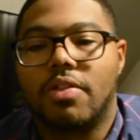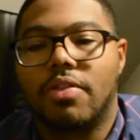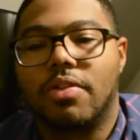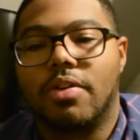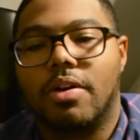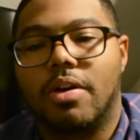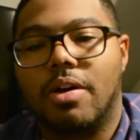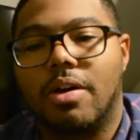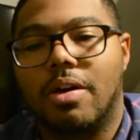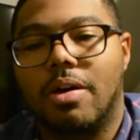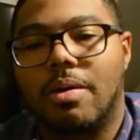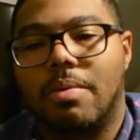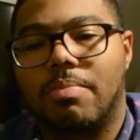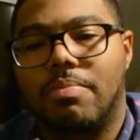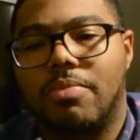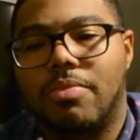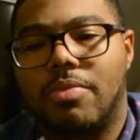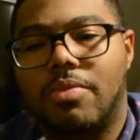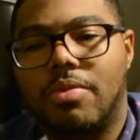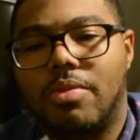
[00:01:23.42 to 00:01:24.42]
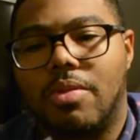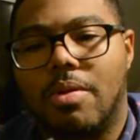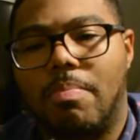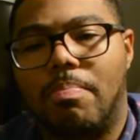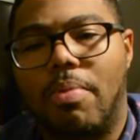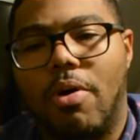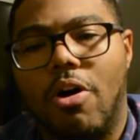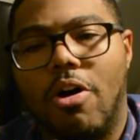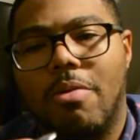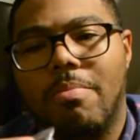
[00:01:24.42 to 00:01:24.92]
The
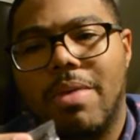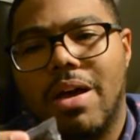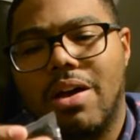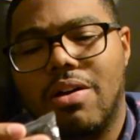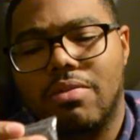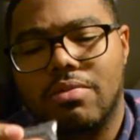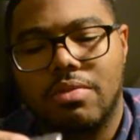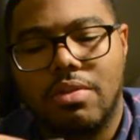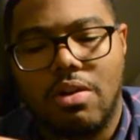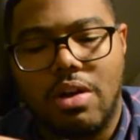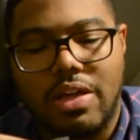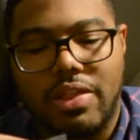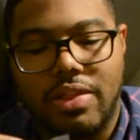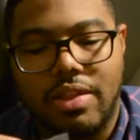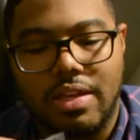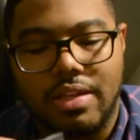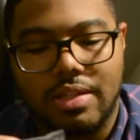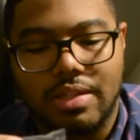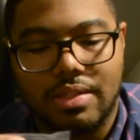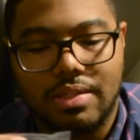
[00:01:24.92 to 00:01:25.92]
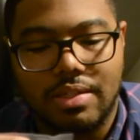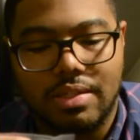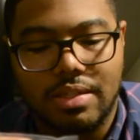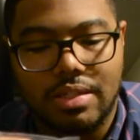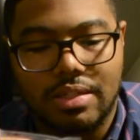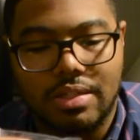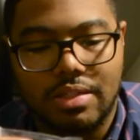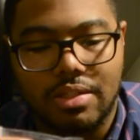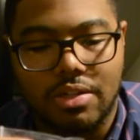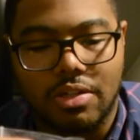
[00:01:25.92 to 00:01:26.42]
the ball mount, I think this
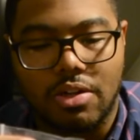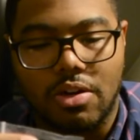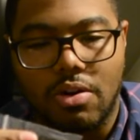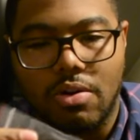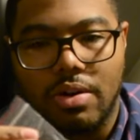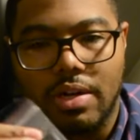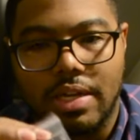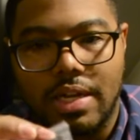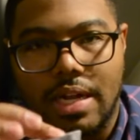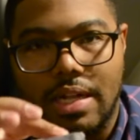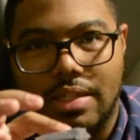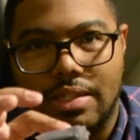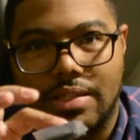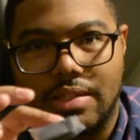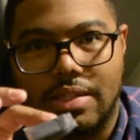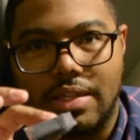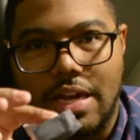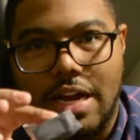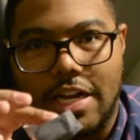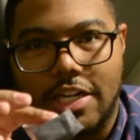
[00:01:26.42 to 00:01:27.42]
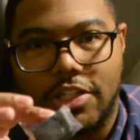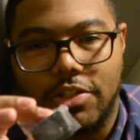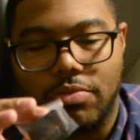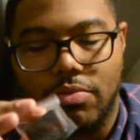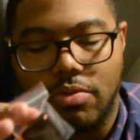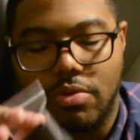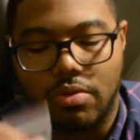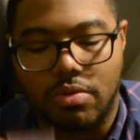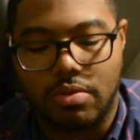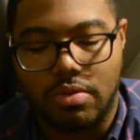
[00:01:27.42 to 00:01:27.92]
is to go against the
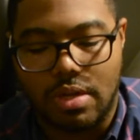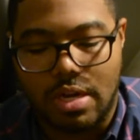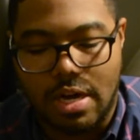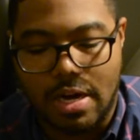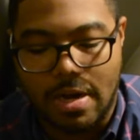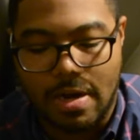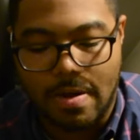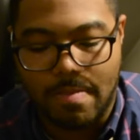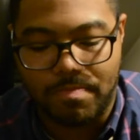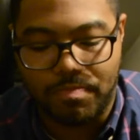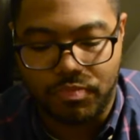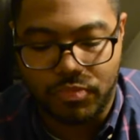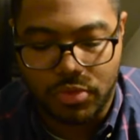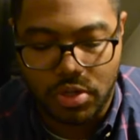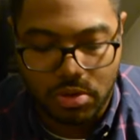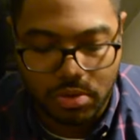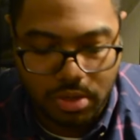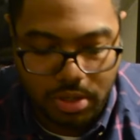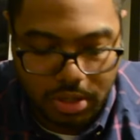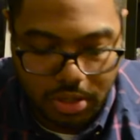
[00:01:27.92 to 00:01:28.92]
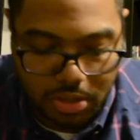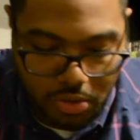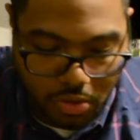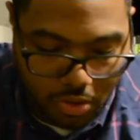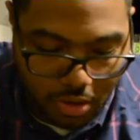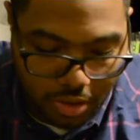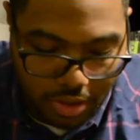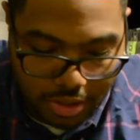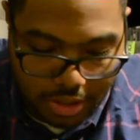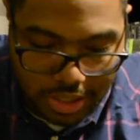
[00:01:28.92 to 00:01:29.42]
actual um, tow hook
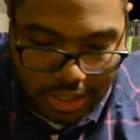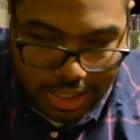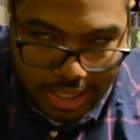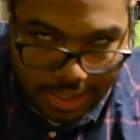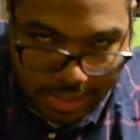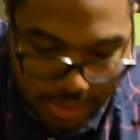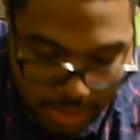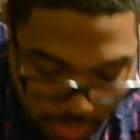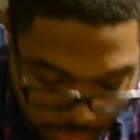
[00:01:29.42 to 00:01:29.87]
or against